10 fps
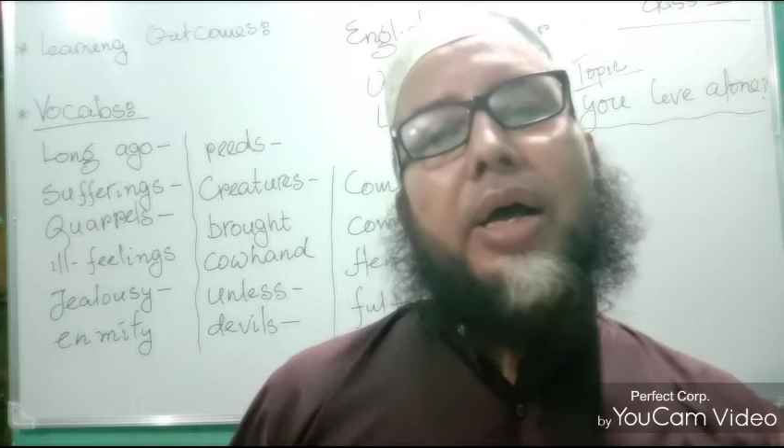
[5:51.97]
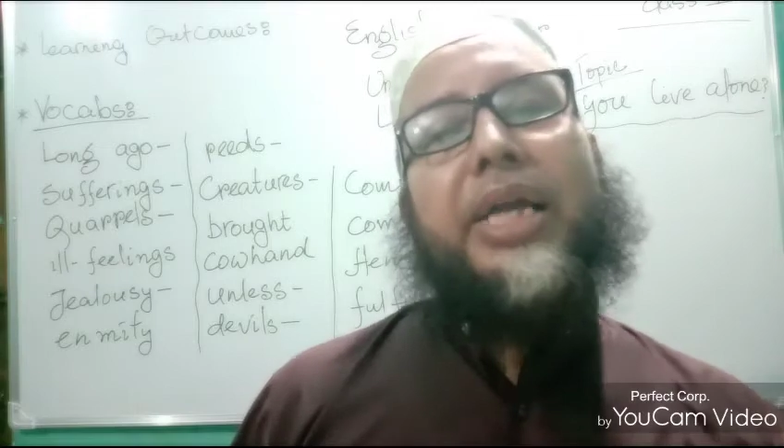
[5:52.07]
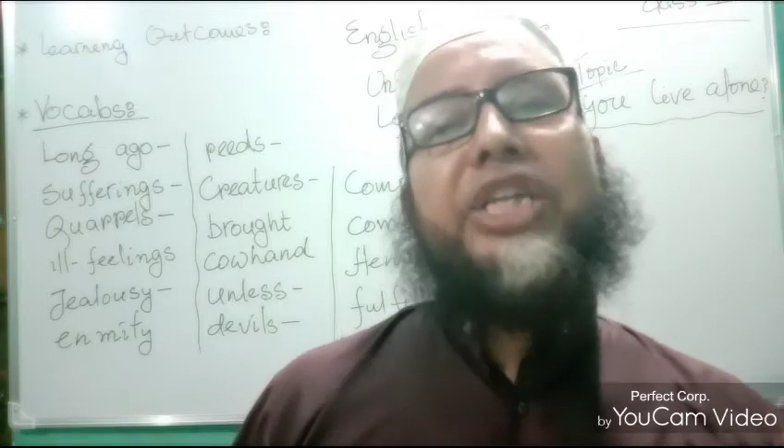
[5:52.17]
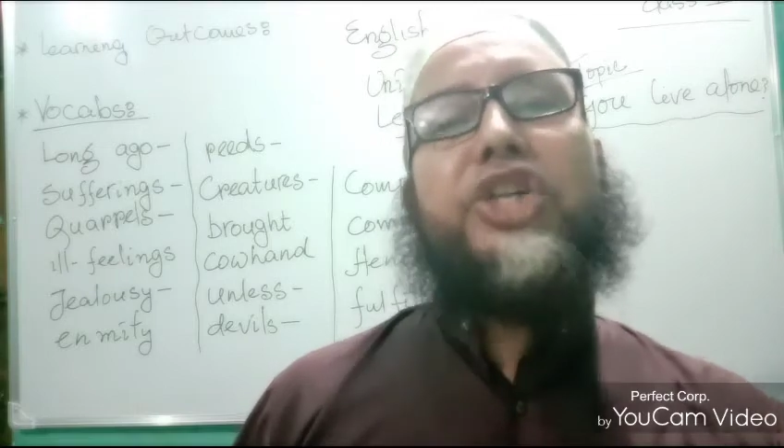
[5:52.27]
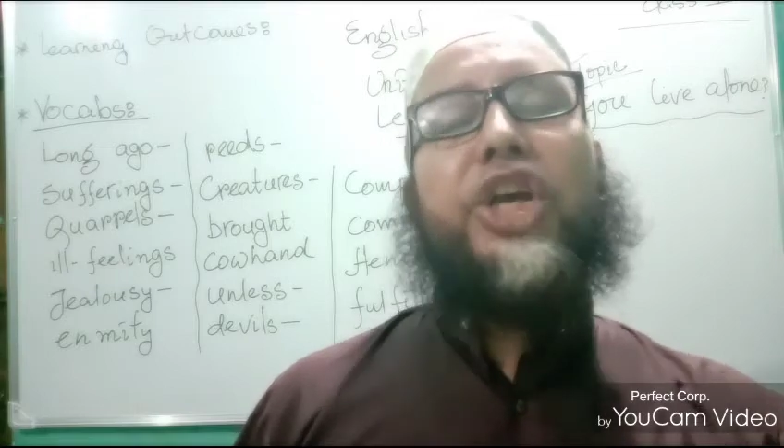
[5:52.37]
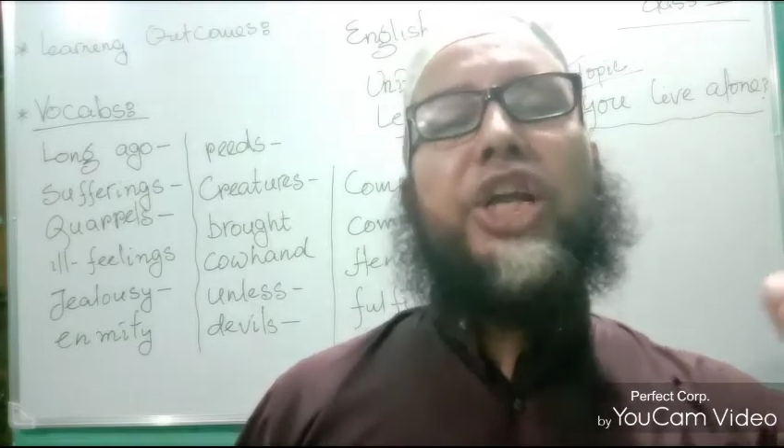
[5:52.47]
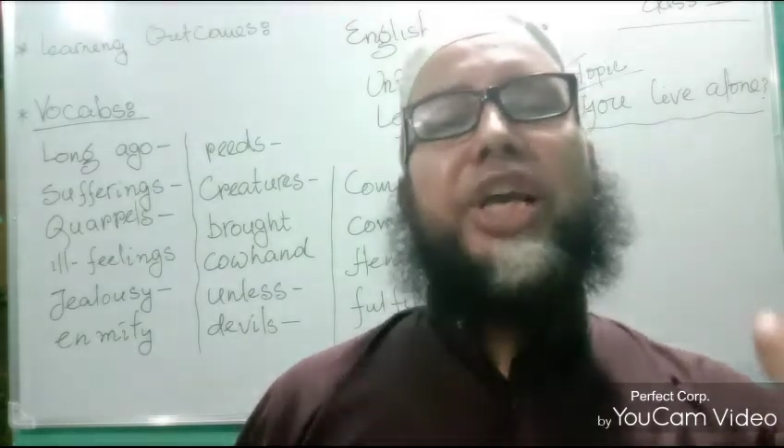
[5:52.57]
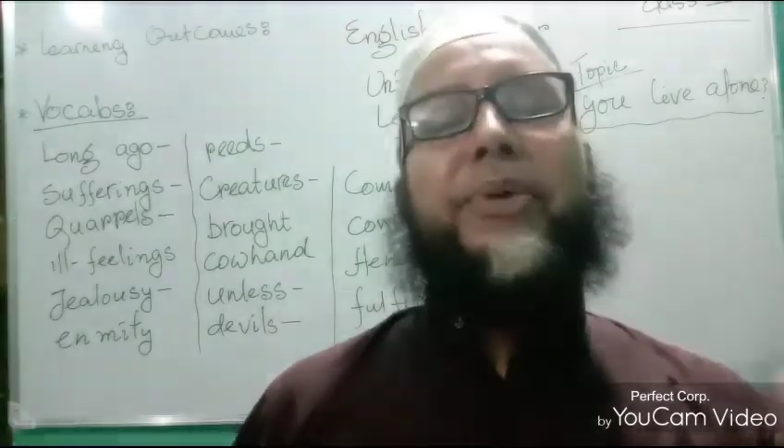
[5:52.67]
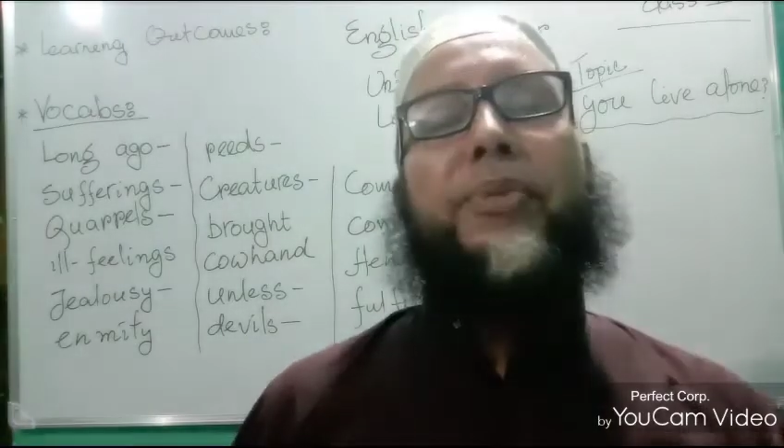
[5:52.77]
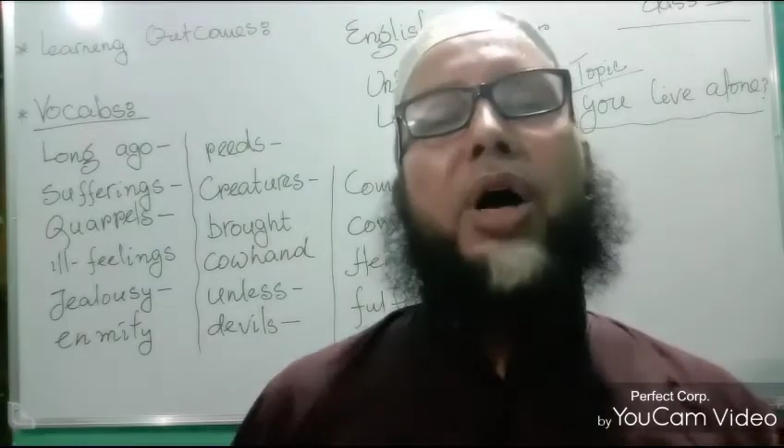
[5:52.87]

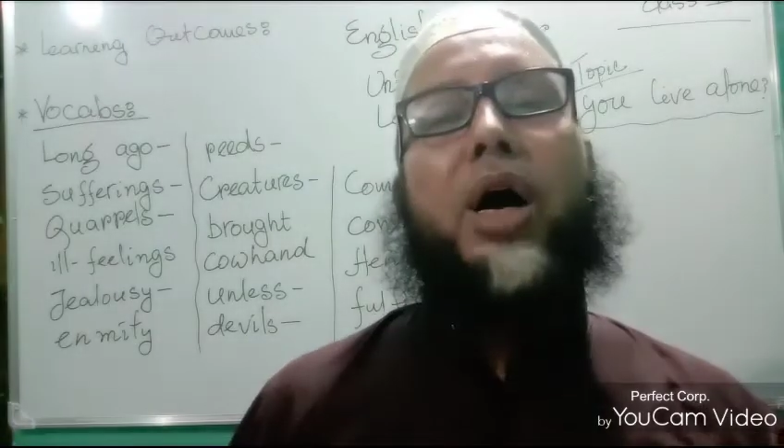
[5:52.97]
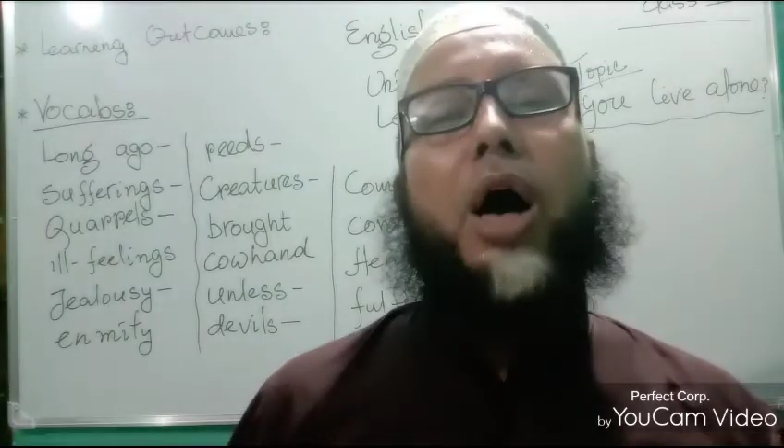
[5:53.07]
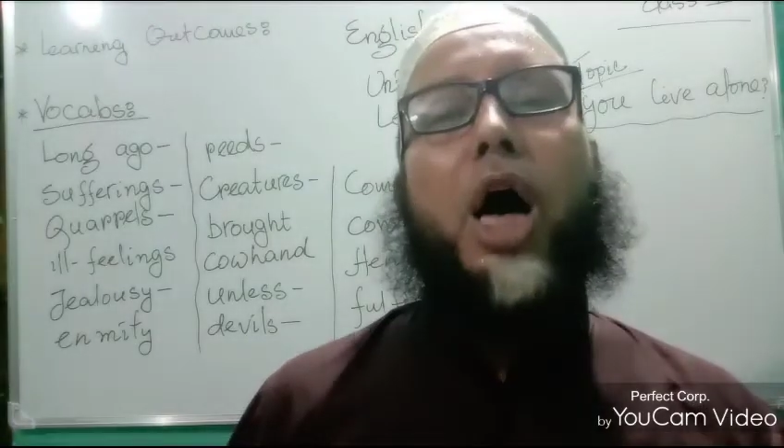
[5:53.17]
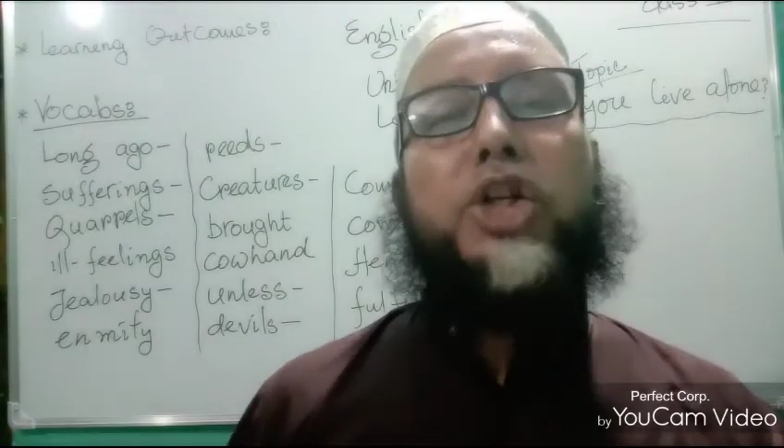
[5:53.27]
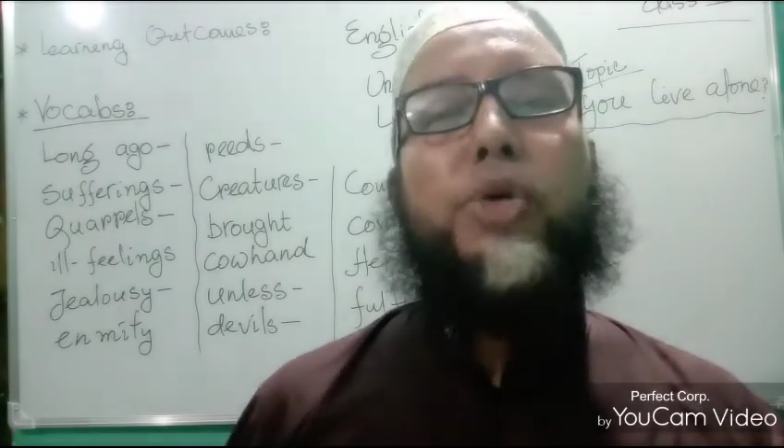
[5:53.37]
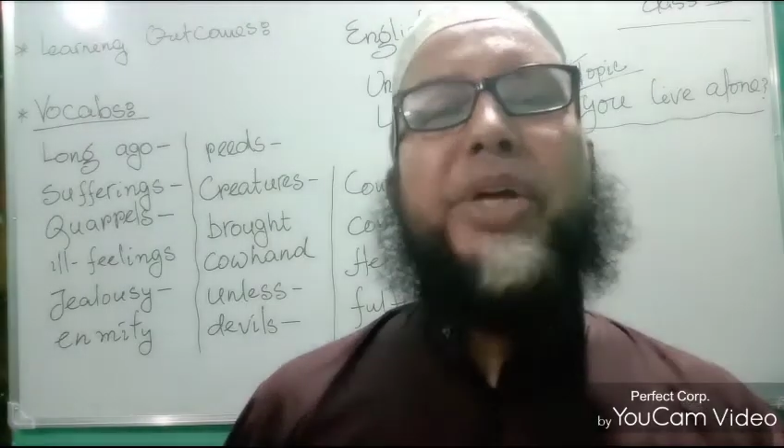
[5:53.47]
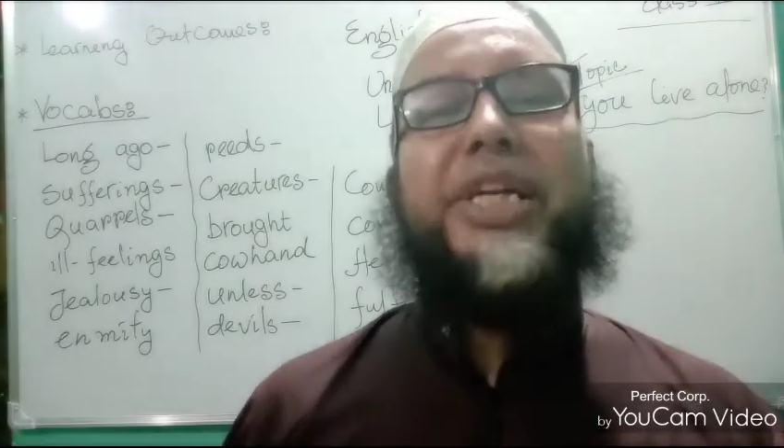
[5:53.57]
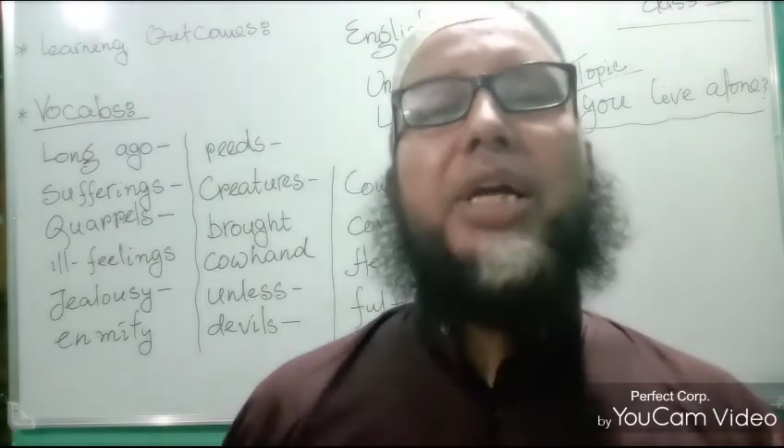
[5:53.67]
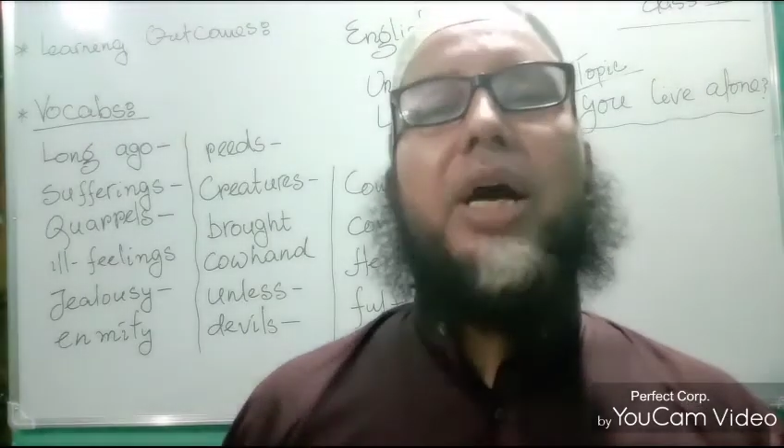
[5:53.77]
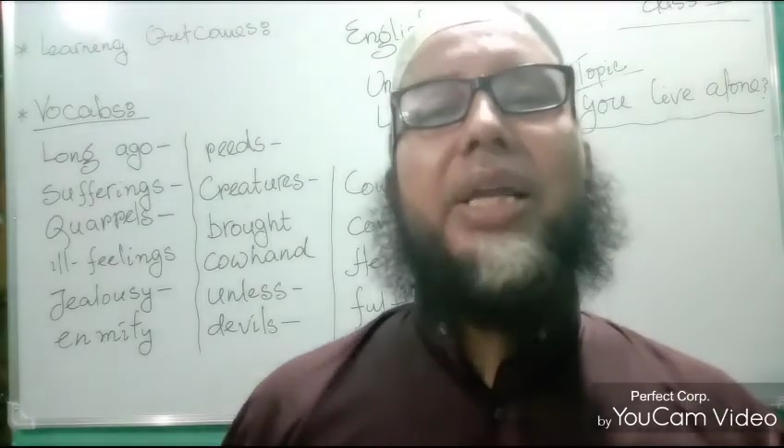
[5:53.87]
easily or
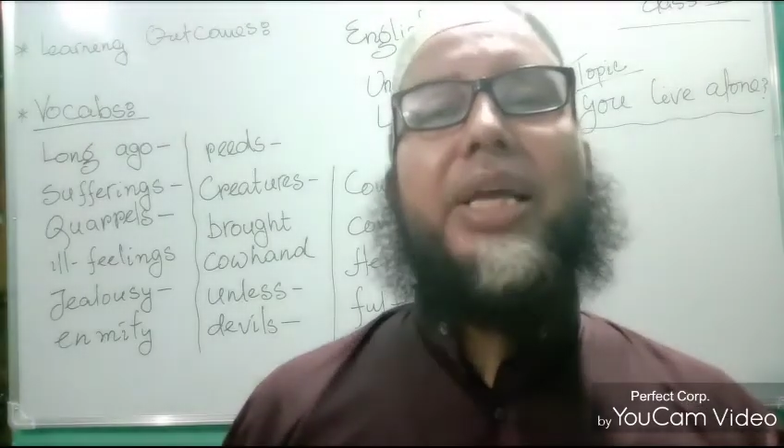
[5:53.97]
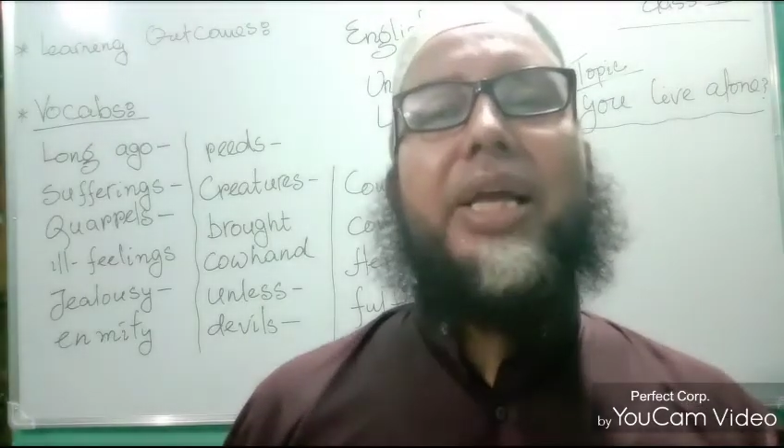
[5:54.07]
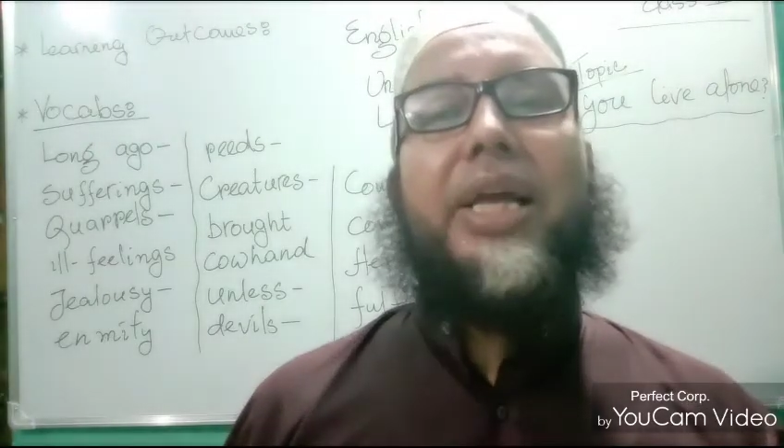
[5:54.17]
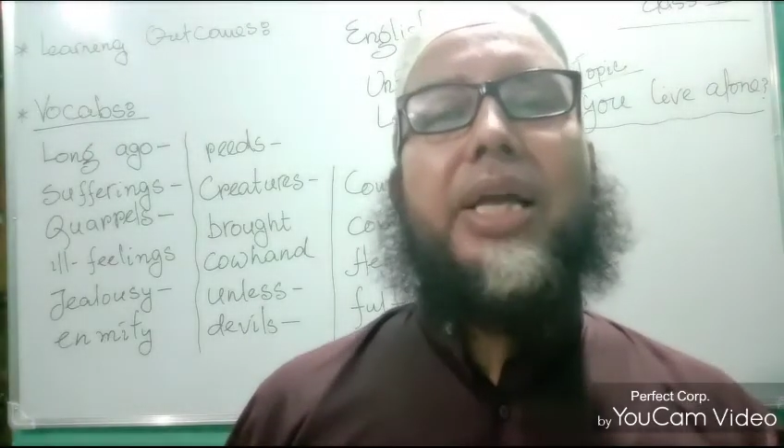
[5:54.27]
automatically